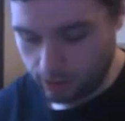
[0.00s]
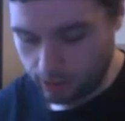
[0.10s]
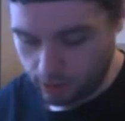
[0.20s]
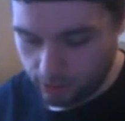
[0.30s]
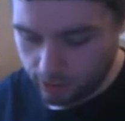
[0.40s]

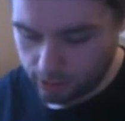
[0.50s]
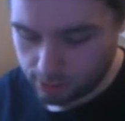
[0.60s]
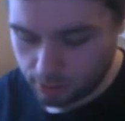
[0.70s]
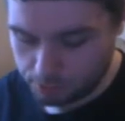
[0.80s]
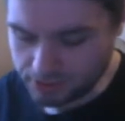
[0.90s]
And then next
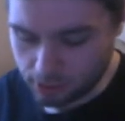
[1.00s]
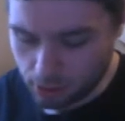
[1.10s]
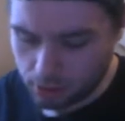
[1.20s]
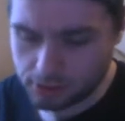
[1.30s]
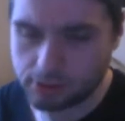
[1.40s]
up is
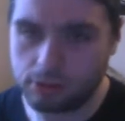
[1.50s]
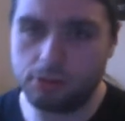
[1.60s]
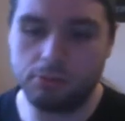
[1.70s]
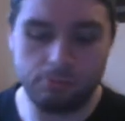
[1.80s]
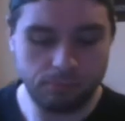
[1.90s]

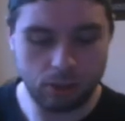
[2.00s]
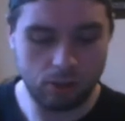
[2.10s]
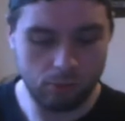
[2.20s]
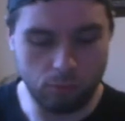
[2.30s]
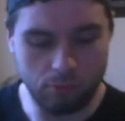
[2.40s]
also
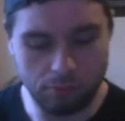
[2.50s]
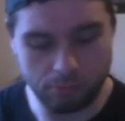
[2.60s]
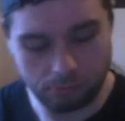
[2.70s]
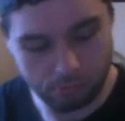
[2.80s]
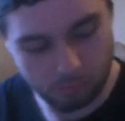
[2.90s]

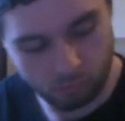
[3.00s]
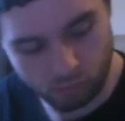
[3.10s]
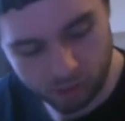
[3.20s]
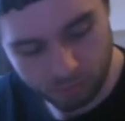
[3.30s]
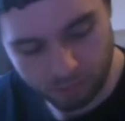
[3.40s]

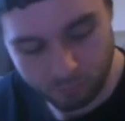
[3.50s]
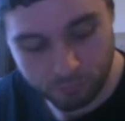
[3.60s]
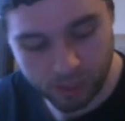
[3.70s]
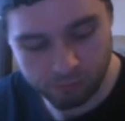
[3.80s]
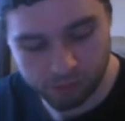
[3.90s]
one of my
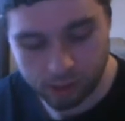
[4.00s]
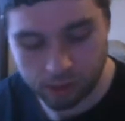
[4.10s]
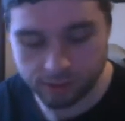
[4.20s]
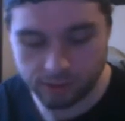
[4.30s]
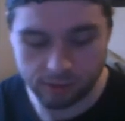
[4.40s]
favorite
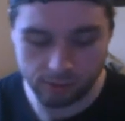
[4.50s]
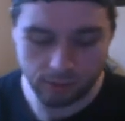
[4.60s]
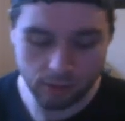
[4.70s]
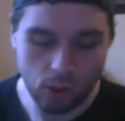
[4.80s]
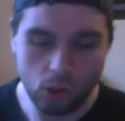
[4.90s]

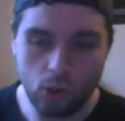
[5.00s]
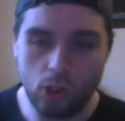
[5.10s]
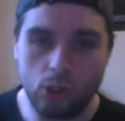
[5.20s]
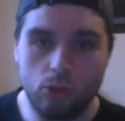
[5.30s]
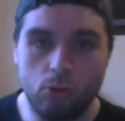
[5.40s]
consoles,
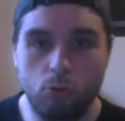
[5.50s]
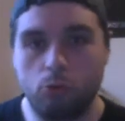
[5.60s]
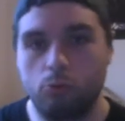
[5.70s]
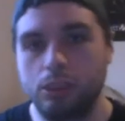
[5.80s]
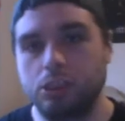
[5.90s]

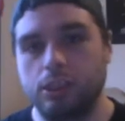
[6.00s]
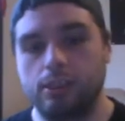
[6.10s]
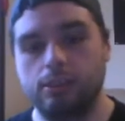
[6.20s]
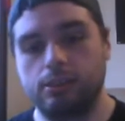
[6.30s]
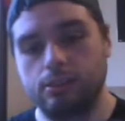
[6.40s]
which
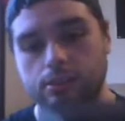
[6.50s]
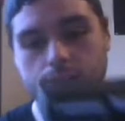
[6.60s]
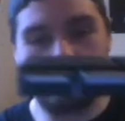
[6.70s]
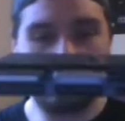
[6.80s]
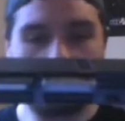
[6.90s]
is
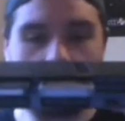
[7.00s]
the